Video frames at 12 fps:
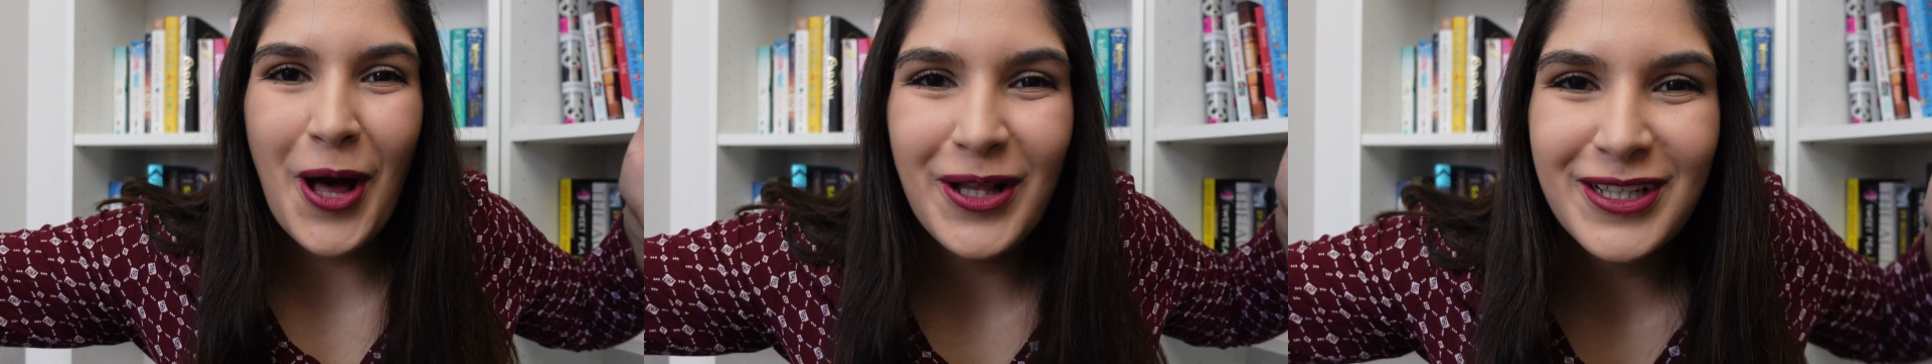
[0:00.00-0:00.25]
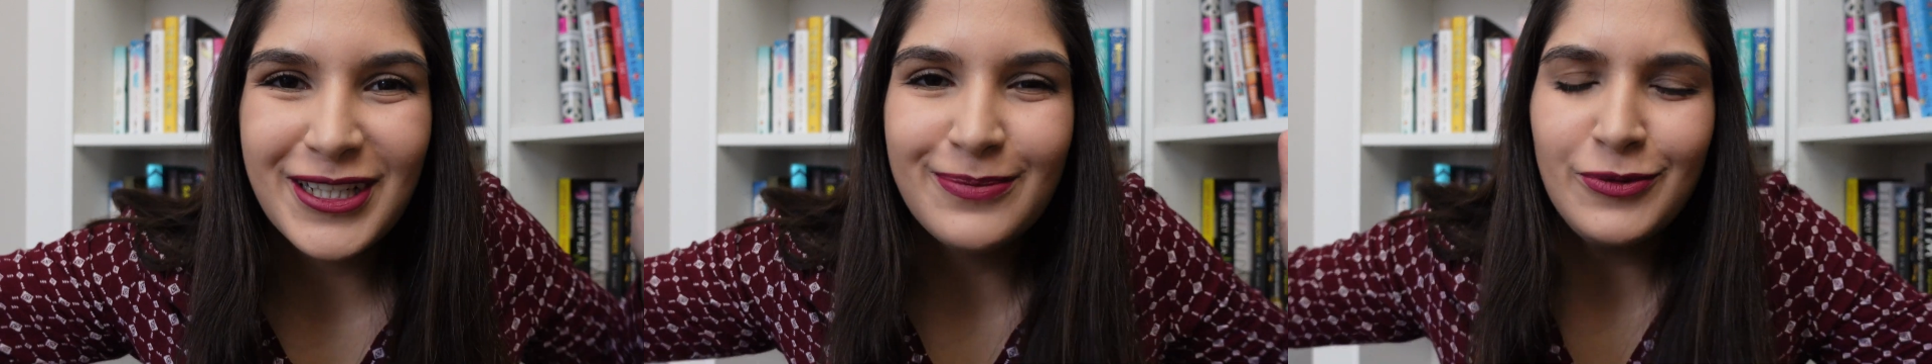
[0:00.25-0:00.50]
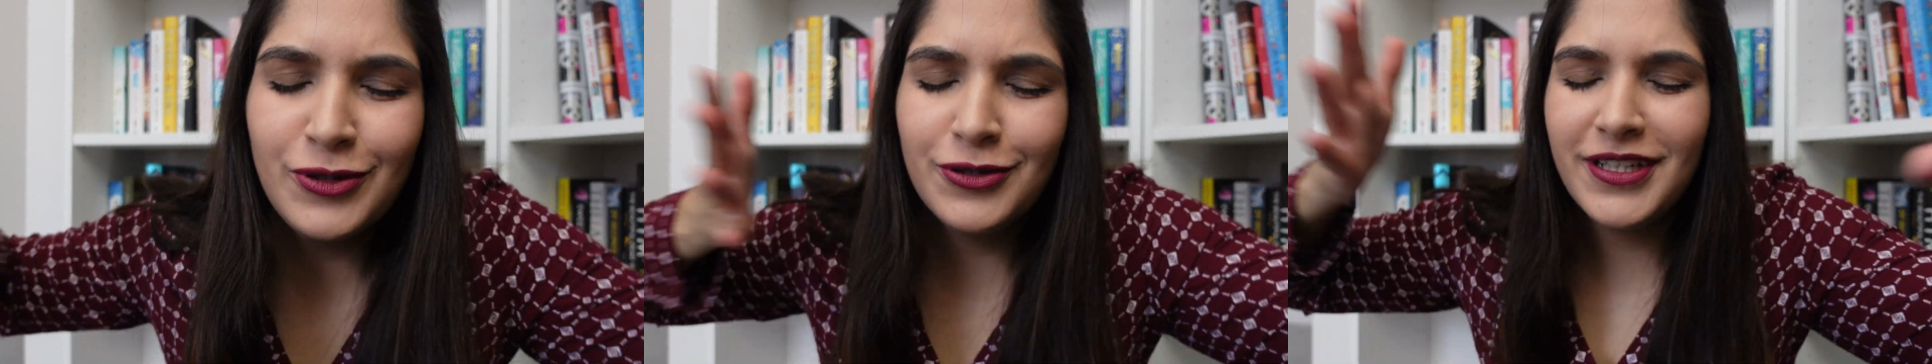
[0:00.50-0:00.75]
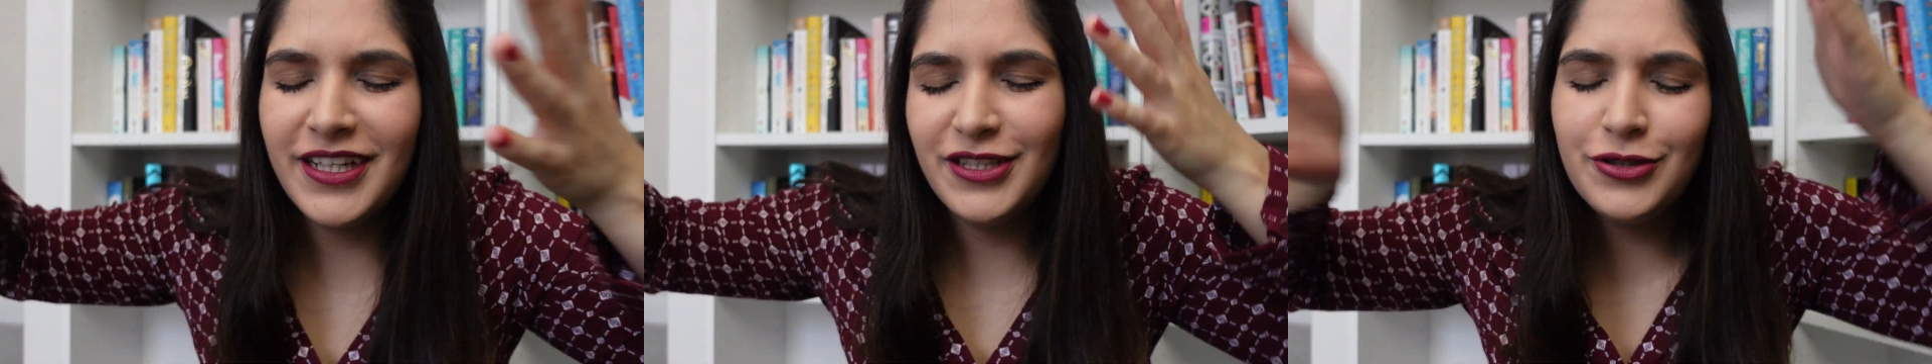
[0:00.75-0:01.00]
welcome to
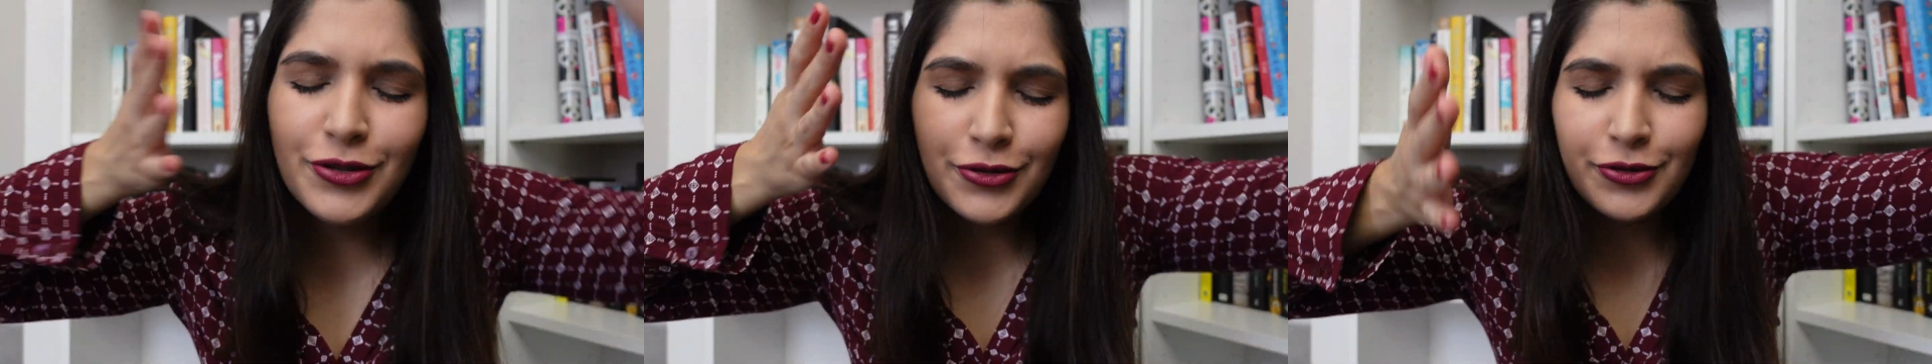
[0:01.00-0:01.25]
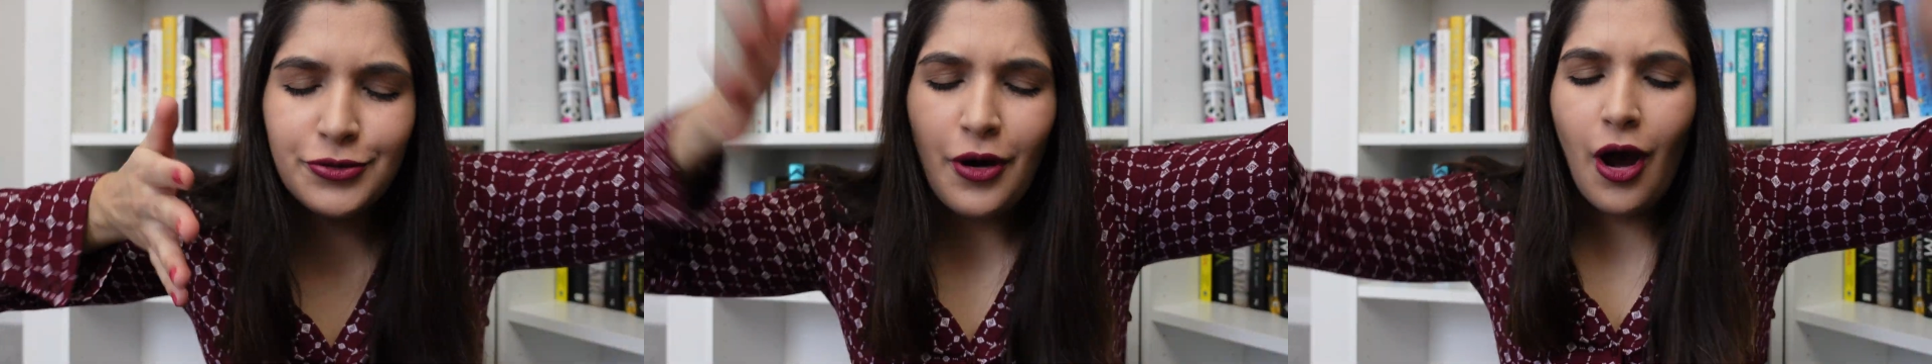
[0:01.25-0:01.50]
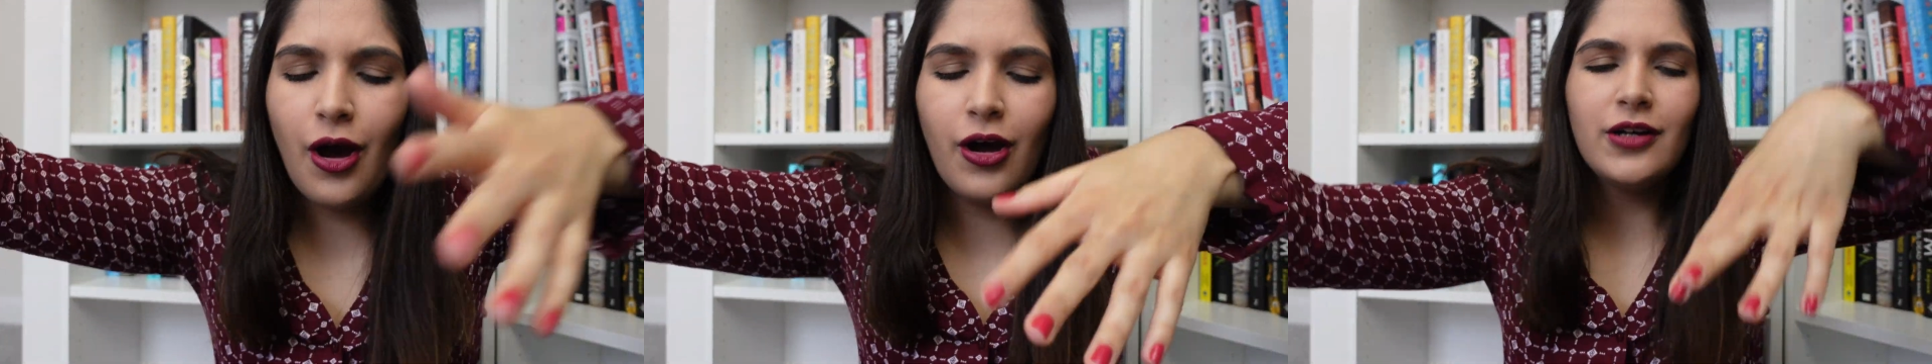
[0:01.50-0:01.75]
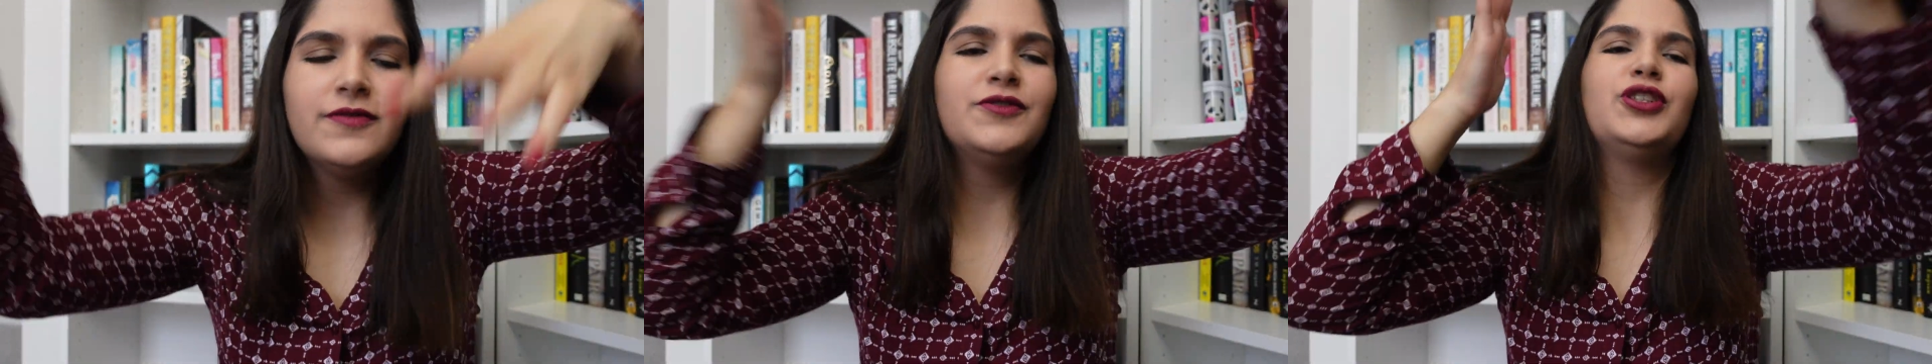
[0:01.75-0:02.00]
day 2
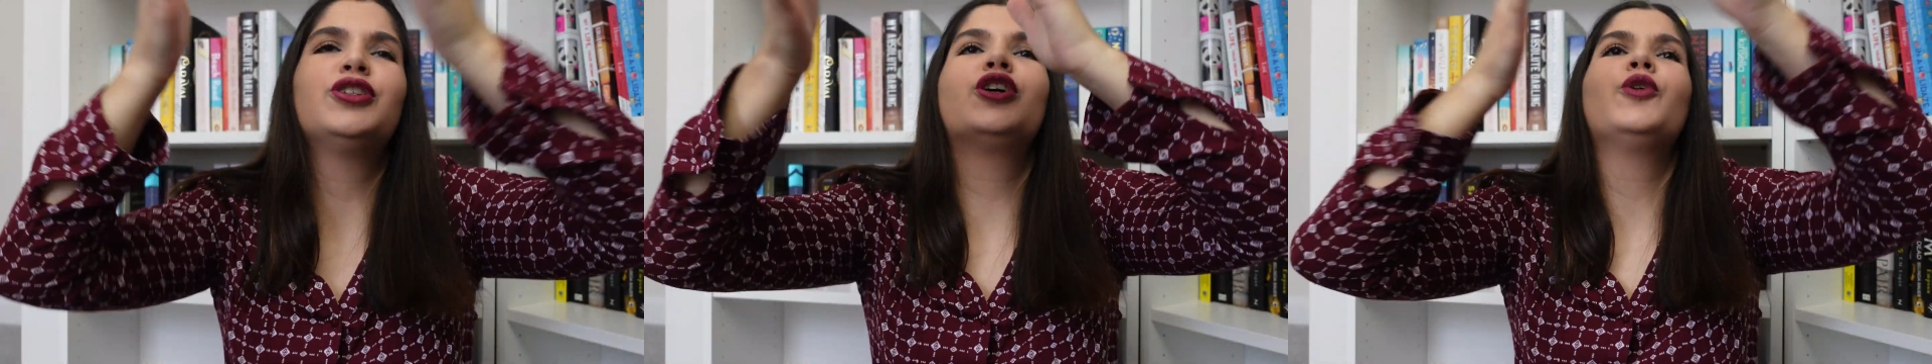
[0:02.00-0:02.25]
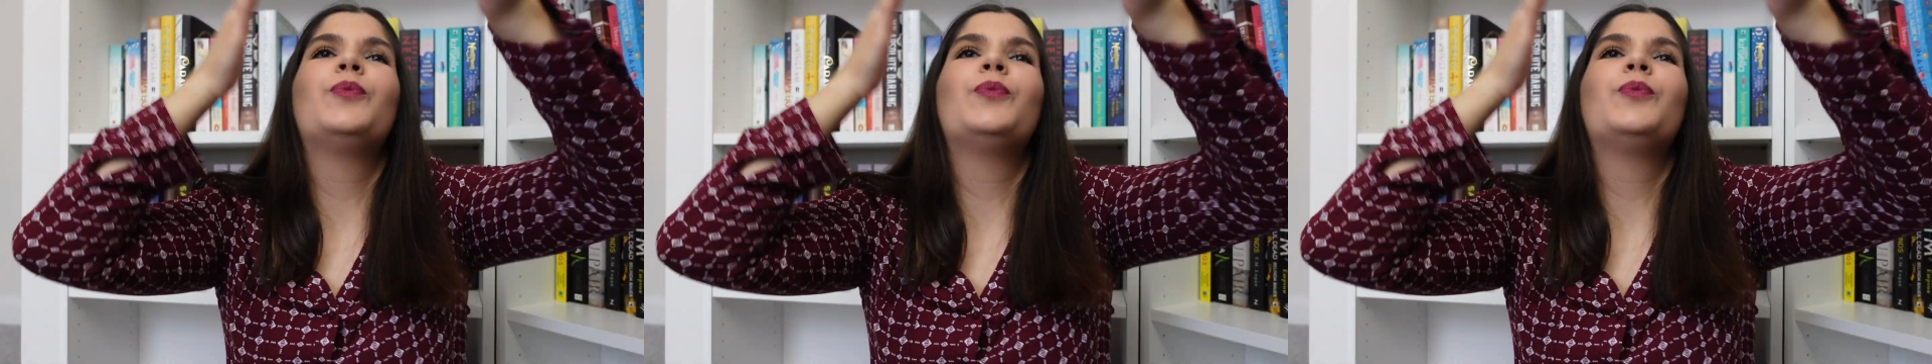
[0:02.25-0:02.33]
of Jingle